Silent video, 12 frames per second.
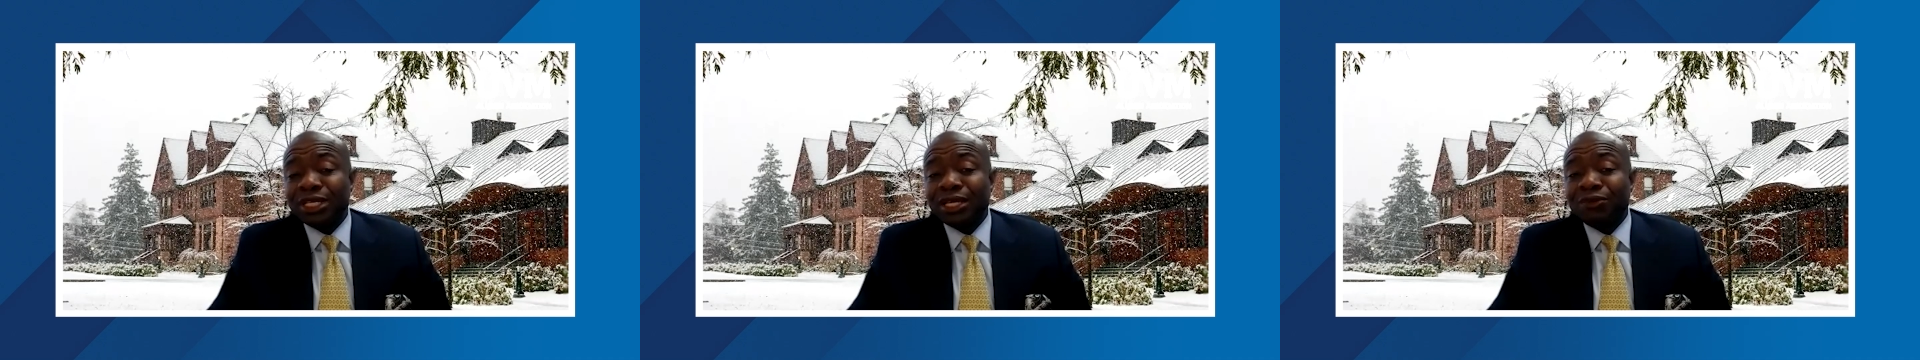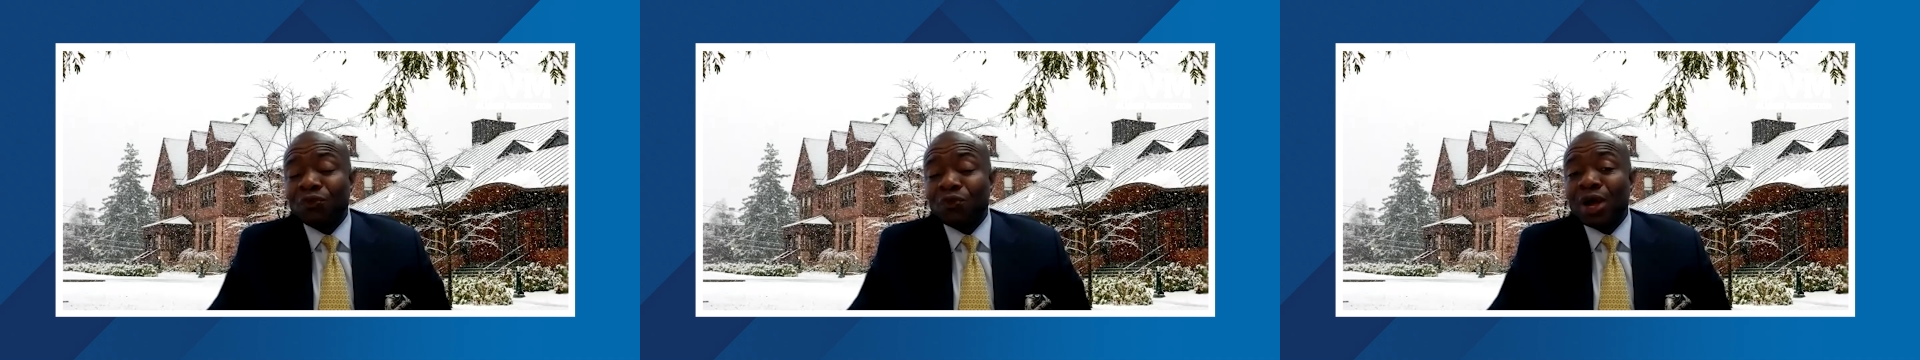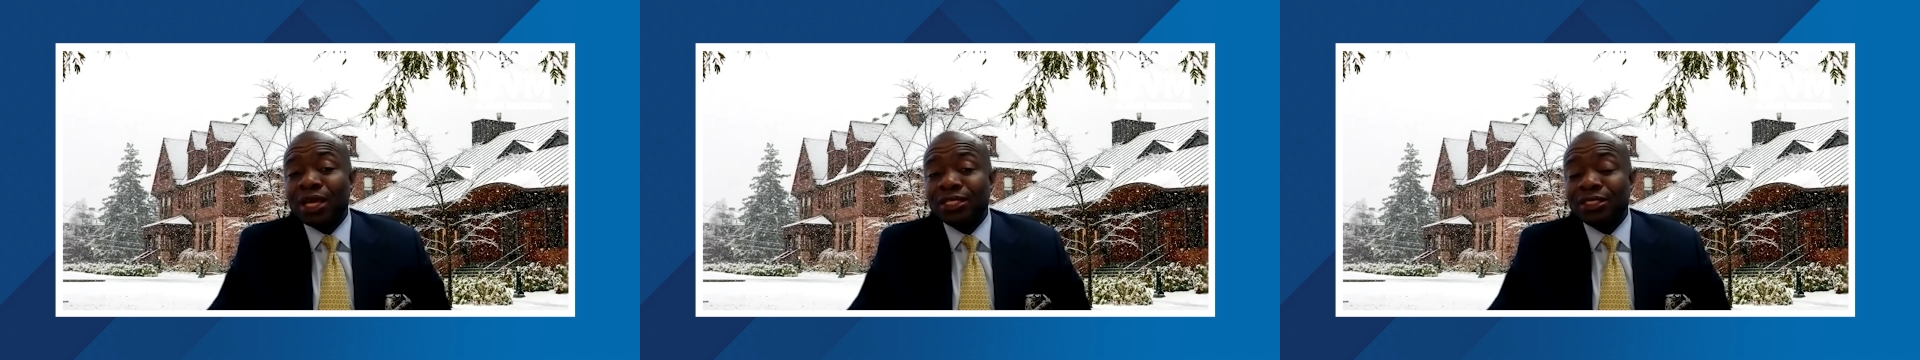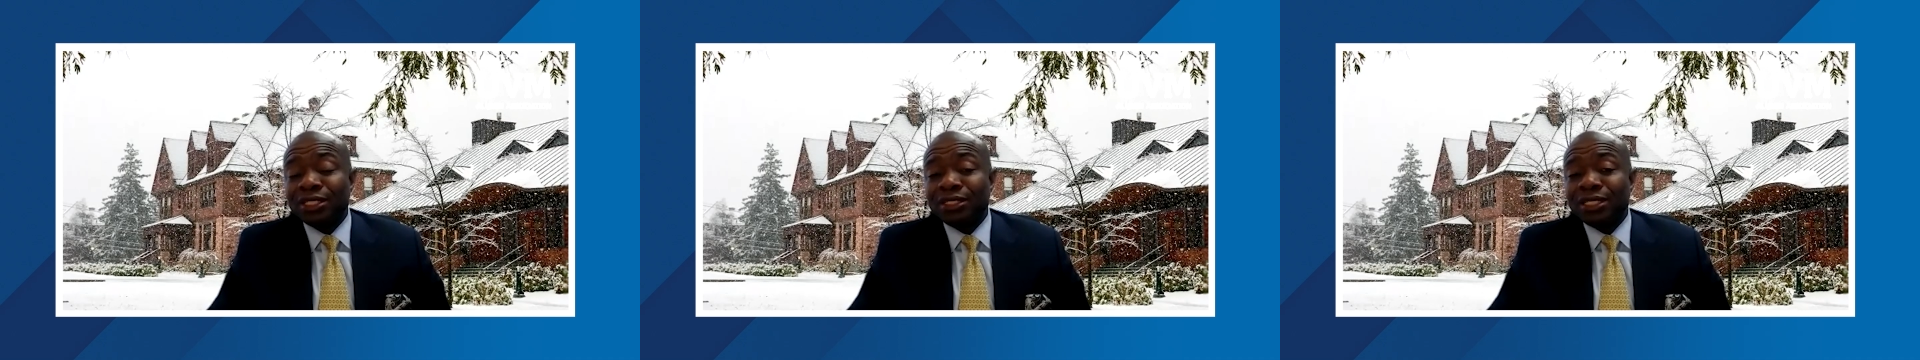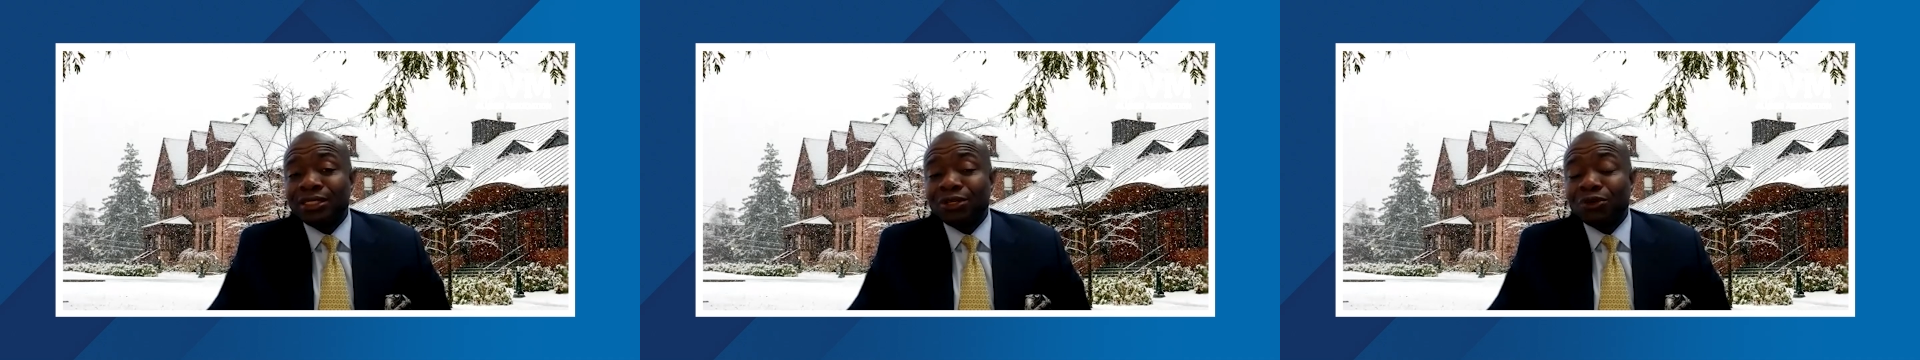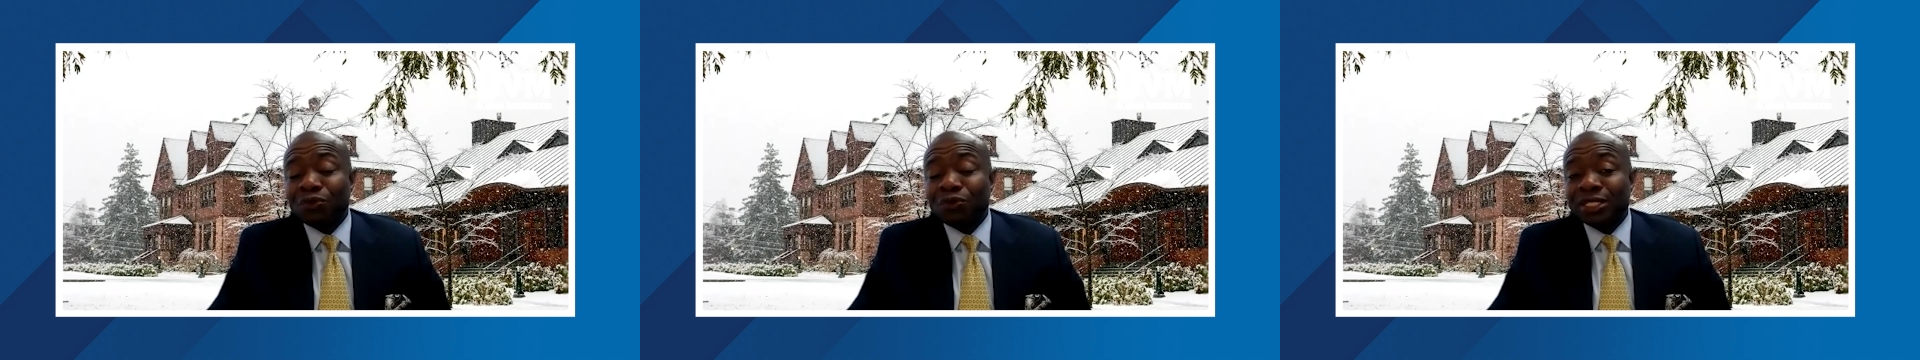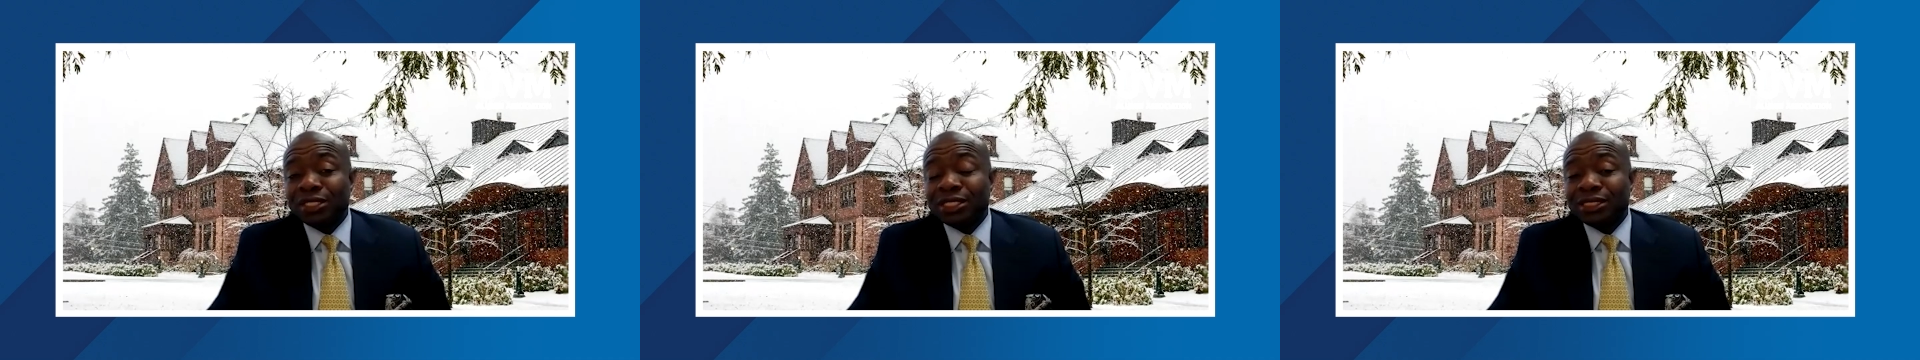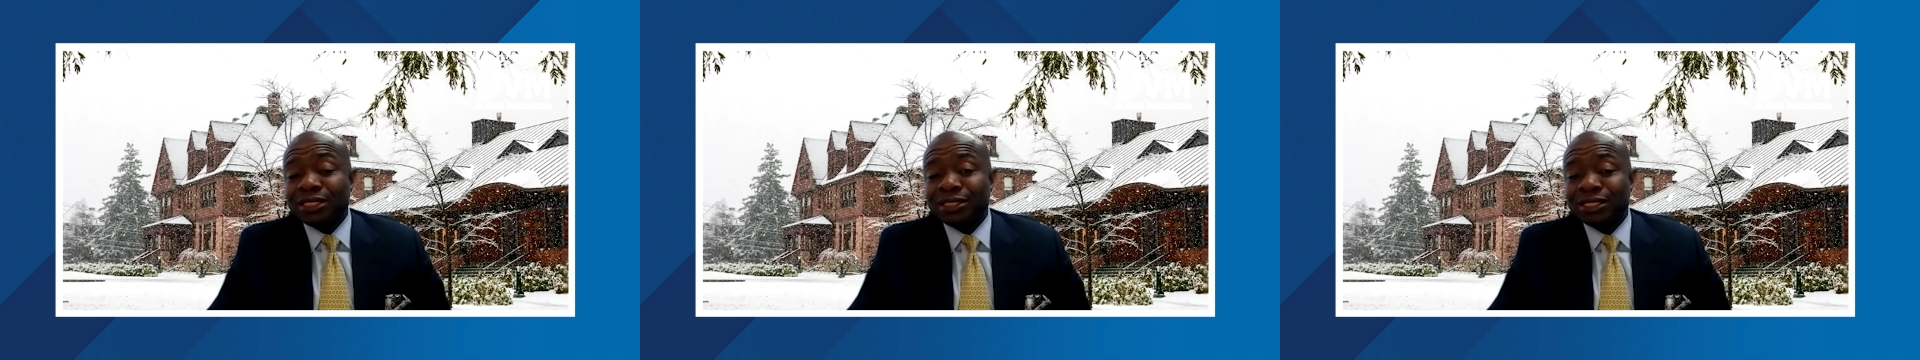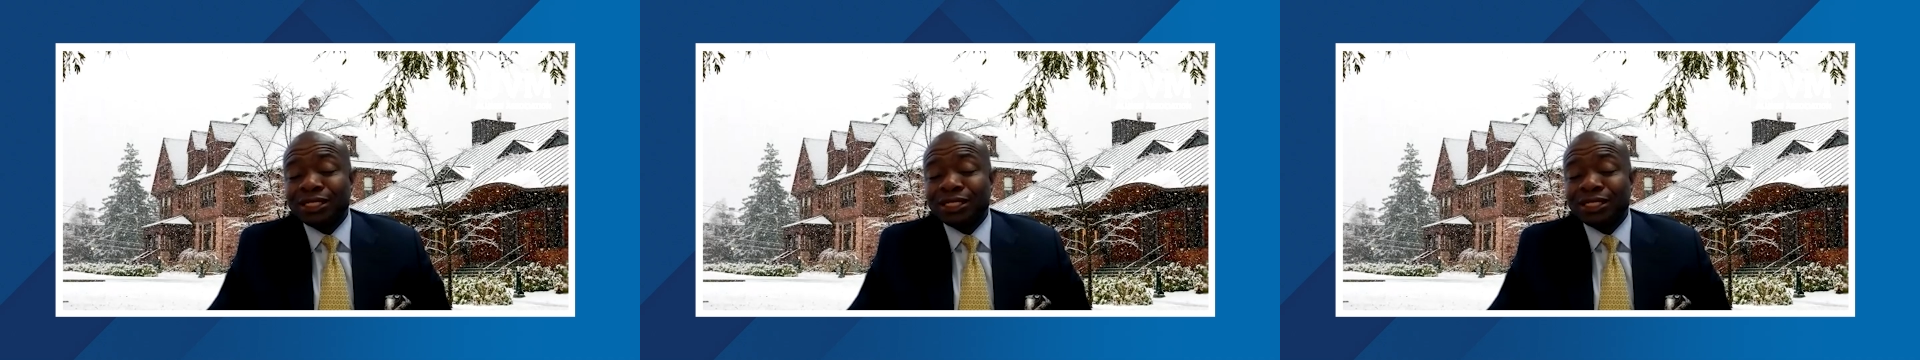and why is it that what is that